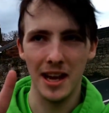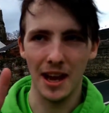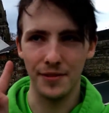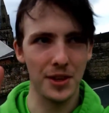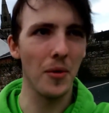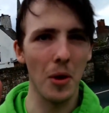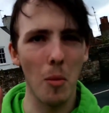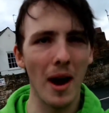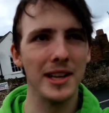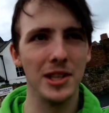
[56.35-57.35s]
If you don't know
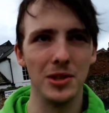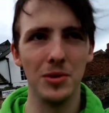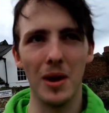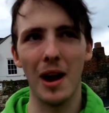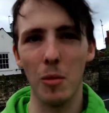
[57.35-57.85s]
what I do, I